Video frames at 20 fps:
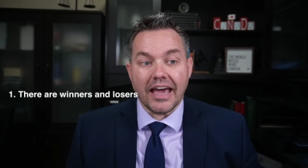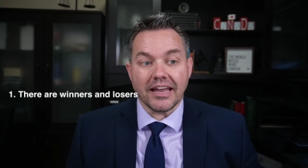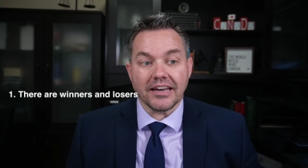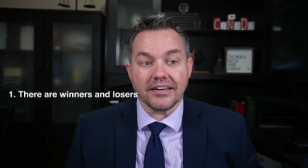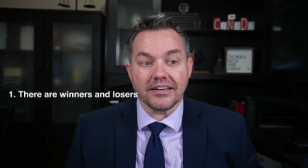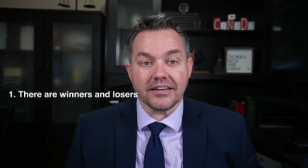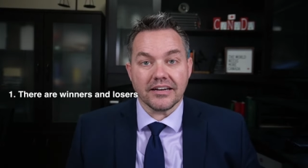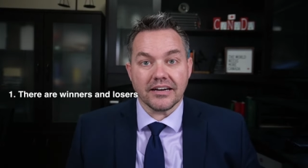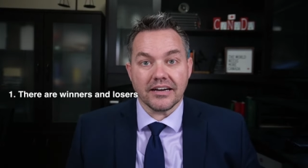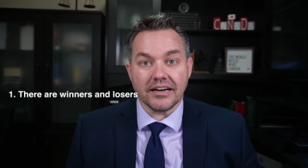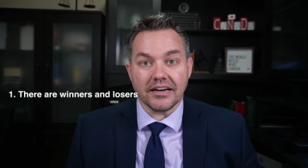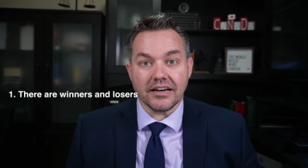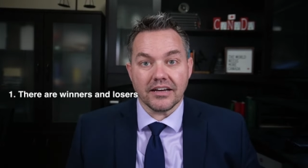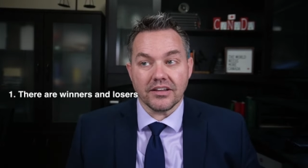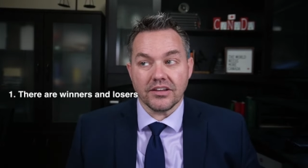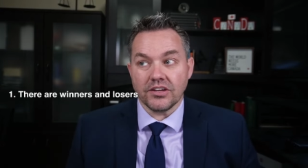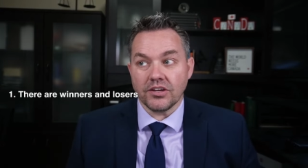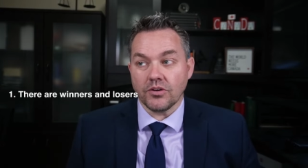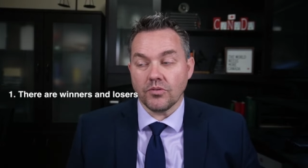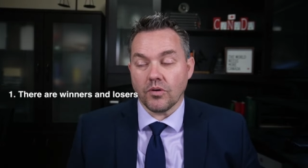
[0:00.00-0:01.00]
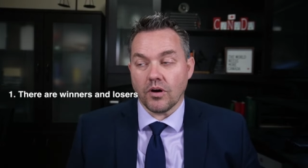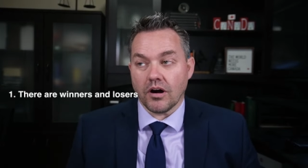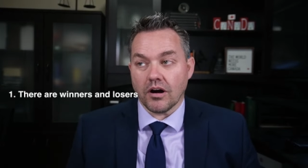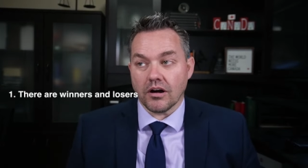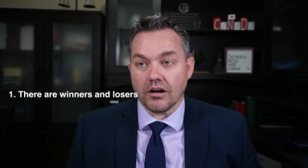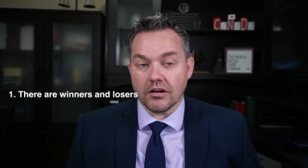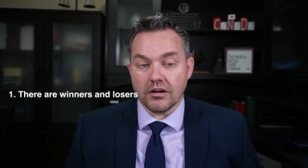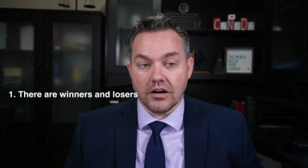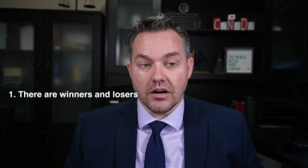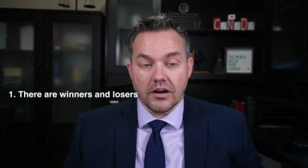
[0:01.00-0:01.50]
and uh,
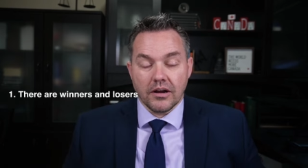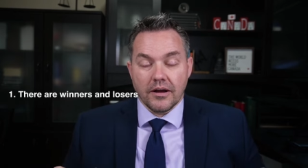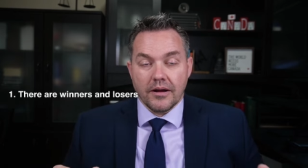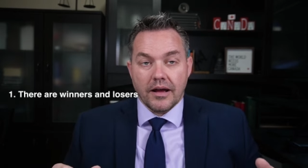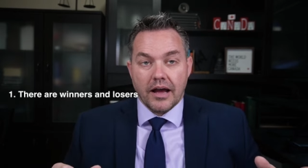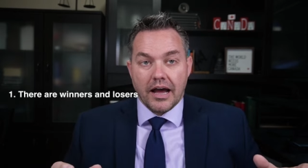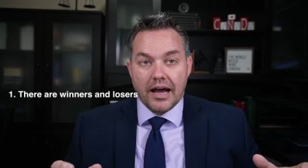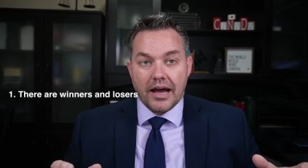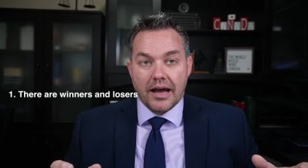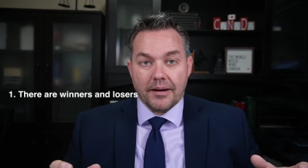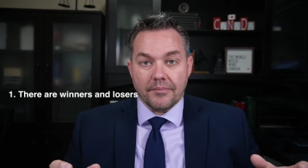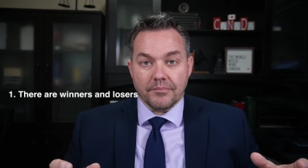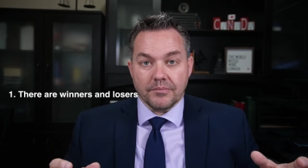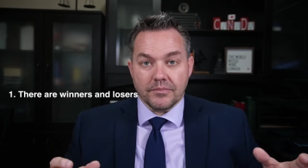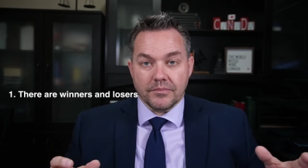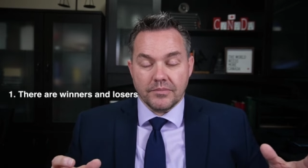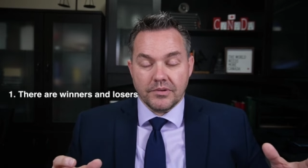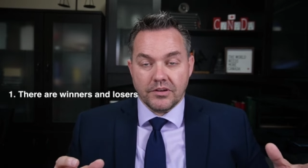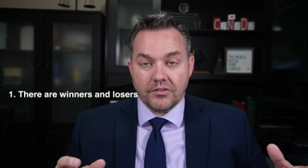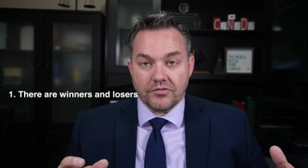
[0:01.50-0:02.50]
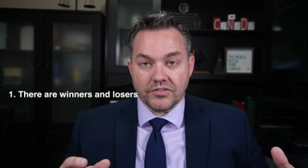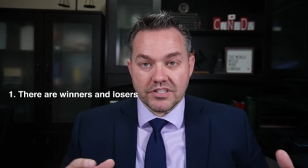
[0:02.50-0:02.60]
you are um,